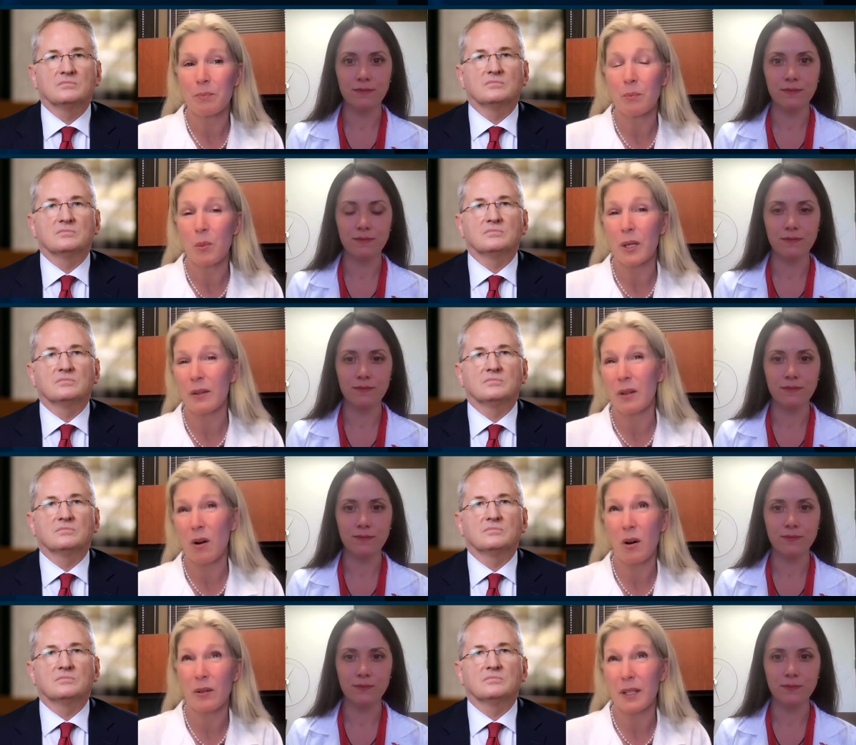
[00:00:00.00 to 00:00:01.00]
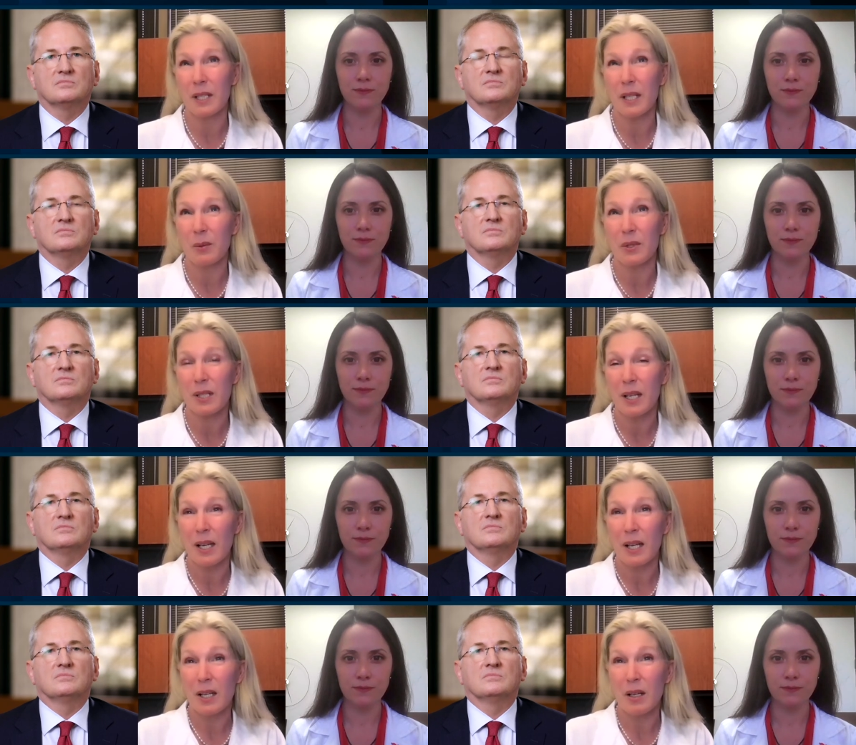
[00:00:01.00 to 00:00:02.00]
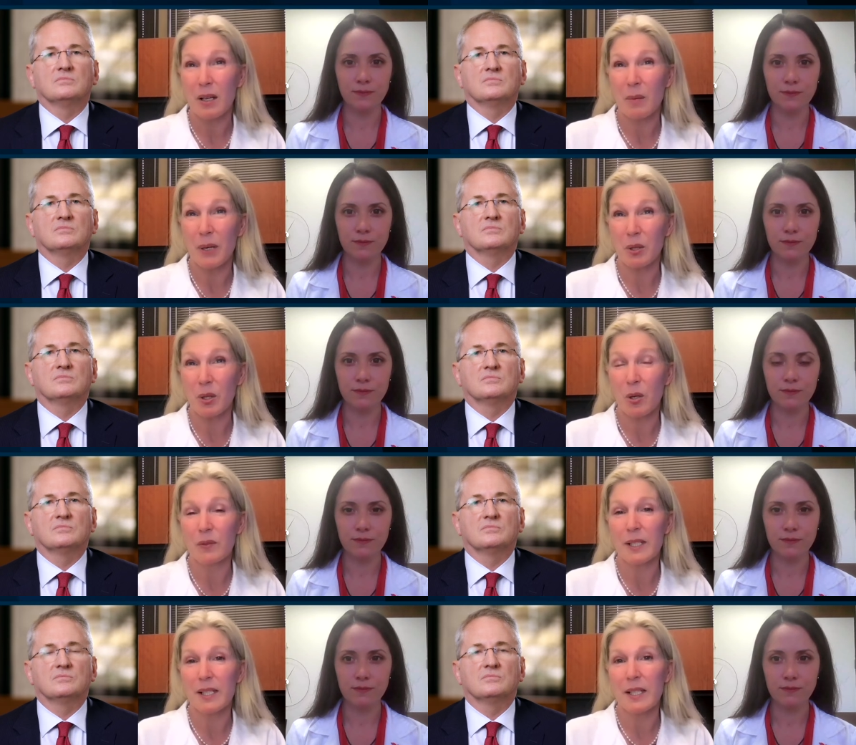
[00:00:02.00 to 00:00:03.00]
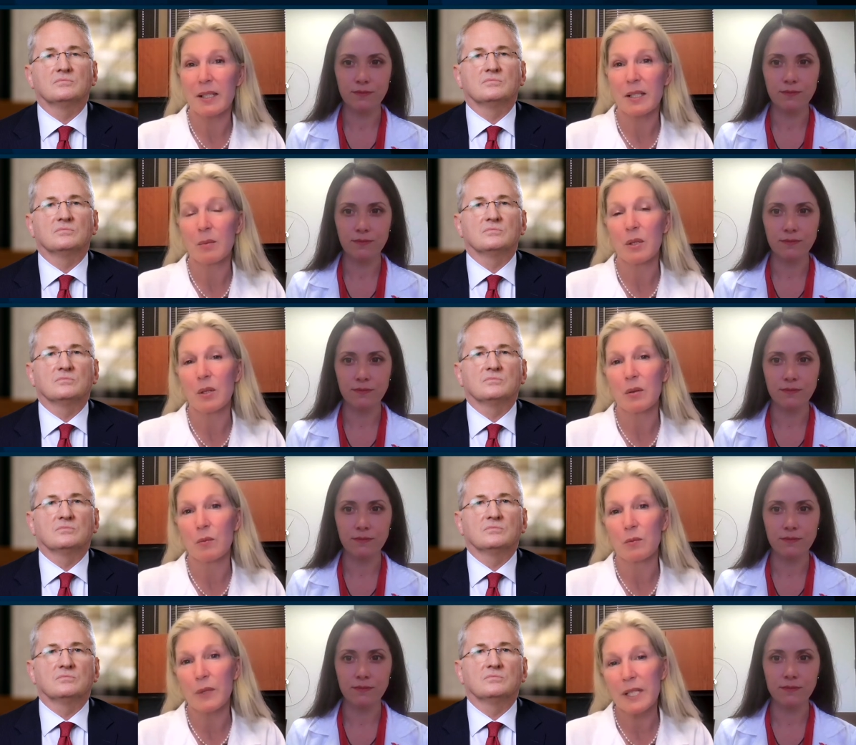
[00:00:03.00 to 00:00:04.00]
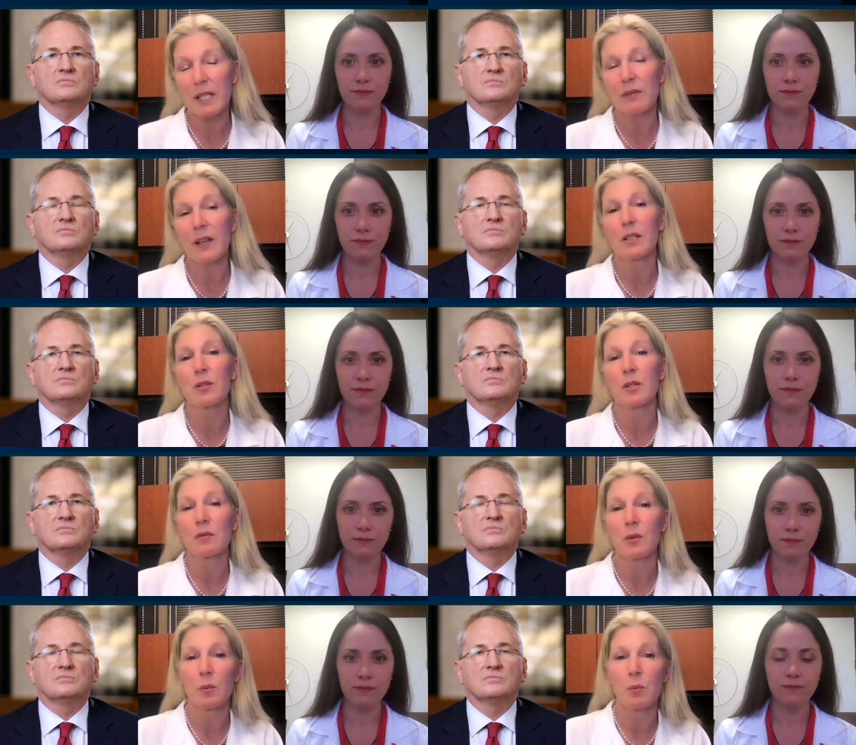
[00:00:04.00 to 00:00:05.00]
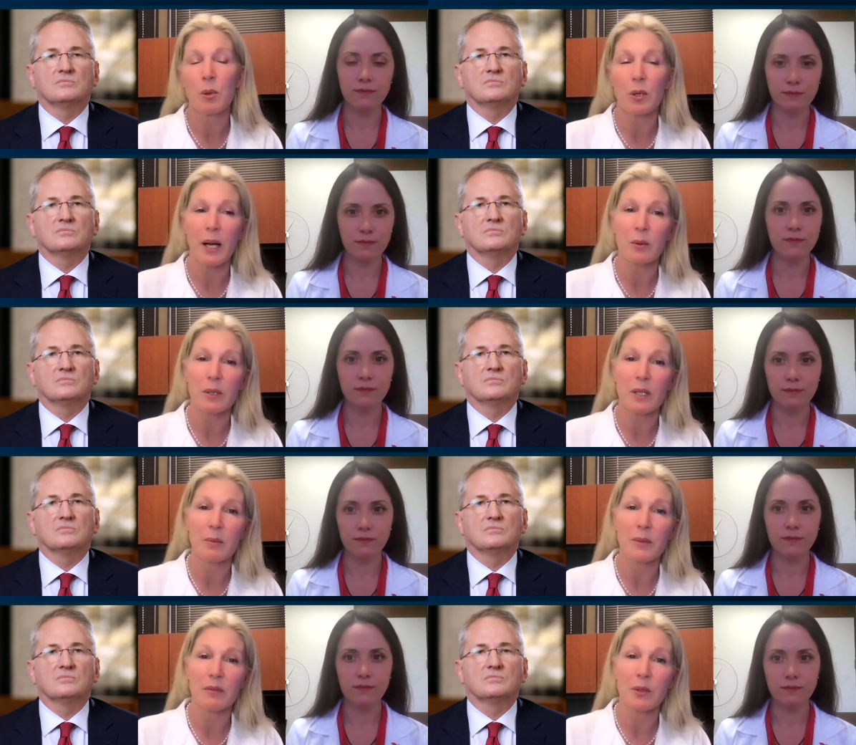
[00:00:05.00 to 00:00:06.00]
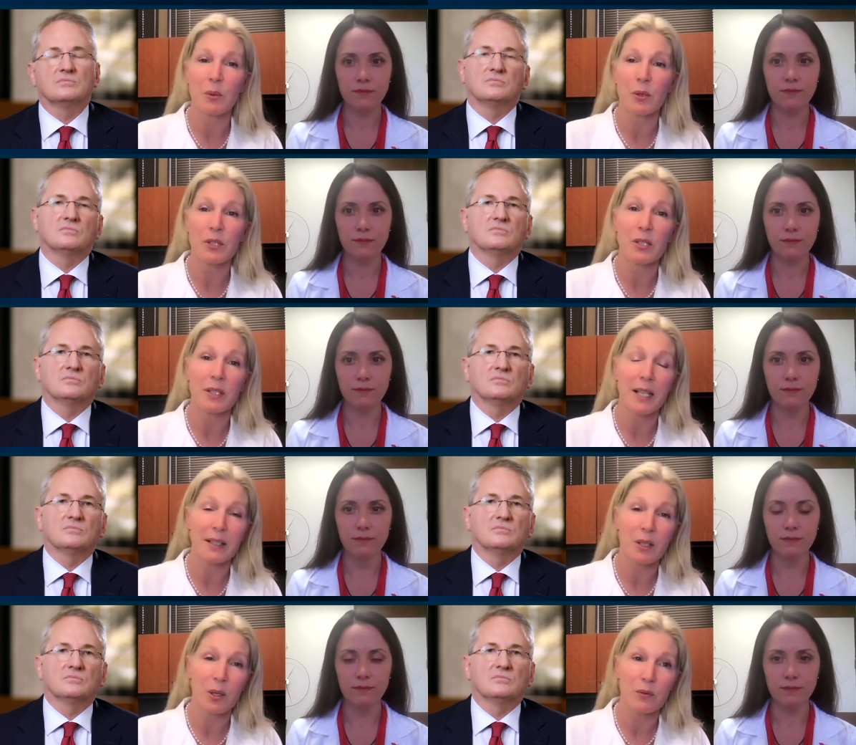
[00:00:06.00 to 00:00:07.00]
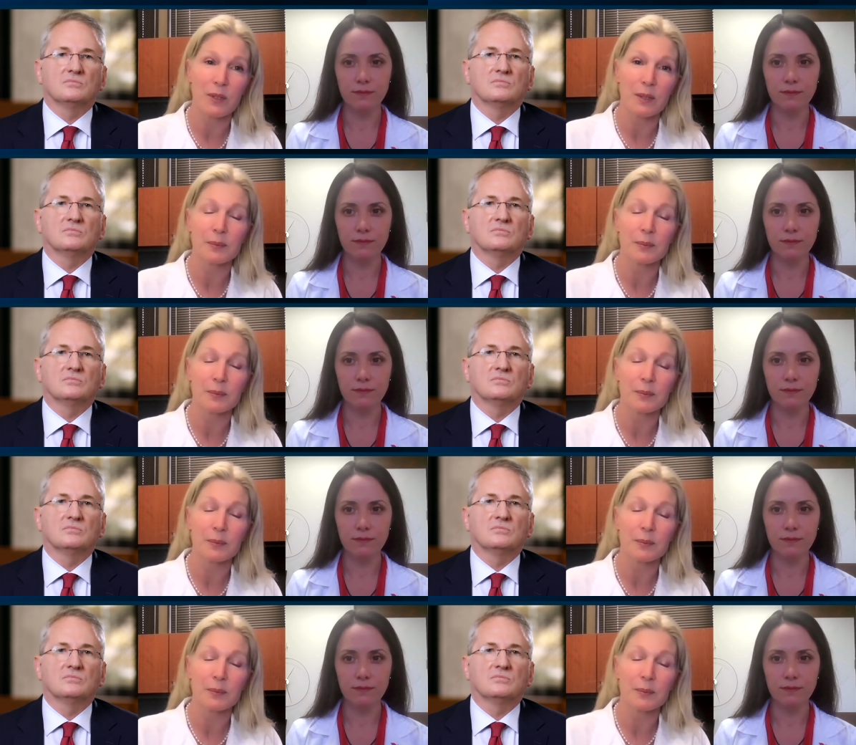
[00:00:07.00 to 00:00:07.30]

Speaker 1: One of the hard things that was about COVID is that some of the risk factors for poor outcome, if you were to get COVID,